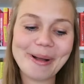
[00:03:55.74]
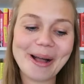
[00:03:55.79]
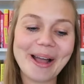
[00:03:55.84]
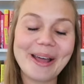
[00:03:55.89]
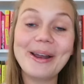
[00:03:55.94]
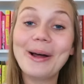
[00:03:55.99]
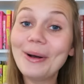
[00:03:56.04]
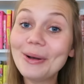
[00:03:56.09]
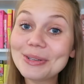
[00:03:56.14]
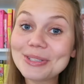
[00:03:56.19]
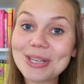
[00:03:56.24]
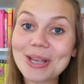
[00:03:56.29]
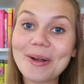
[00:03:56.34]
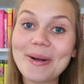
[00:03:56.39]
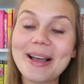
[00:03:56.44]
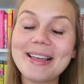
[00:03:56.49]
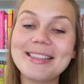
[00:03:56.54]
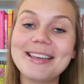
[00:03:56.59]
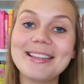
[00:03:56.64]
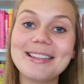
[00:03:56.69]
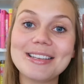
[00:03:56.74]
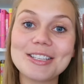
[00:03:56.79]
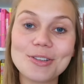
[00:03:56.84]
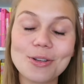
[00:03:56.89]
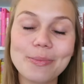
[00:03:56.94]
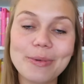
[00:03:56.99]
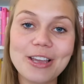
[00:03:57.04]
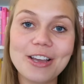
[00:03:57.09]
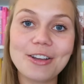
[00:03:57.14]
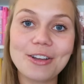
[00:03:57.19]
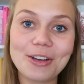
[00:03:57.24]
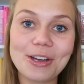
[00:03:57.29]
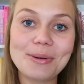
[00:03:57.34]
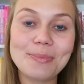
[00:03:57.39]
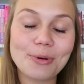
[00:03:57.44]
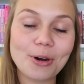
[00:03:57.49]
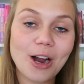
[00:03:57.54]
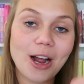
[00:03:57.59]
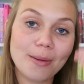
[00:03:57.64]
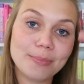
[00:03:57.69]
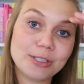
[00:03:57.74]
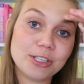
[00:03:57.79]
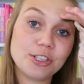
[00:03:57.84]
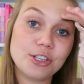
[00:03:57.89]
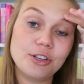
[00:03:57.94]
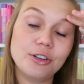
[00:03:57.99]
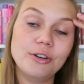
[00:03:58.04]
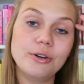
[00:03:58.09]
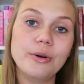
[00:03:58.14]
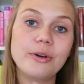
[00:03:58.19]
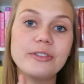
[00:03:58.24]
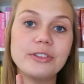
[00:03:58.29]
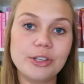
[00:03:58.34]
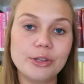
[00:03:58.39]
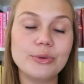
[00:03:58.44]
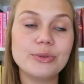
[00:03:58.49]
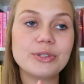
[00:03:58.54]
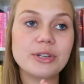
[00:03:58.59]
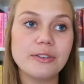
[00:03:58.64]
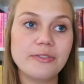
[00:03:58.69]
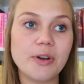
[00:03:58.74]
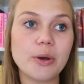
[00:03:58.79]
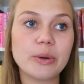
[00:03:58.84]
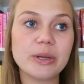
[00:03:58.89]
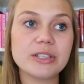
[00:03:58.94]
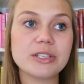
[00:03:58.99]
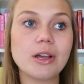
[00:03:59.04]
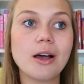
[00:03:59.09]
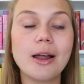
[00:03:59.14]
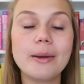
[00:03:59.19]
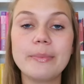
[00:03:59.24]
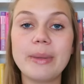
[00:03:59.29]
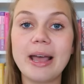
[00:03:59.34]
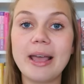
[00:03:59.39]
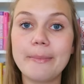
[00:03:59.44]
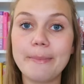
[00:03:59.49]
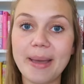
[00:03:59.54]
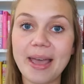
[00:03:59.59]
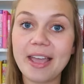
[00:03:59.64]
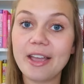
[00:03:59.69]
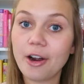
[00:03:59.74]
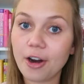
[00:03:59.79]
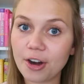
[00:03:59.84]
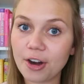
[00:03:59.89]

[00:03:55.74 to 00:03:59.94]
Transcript: But also I think this will be a good prompt to use to focus on my May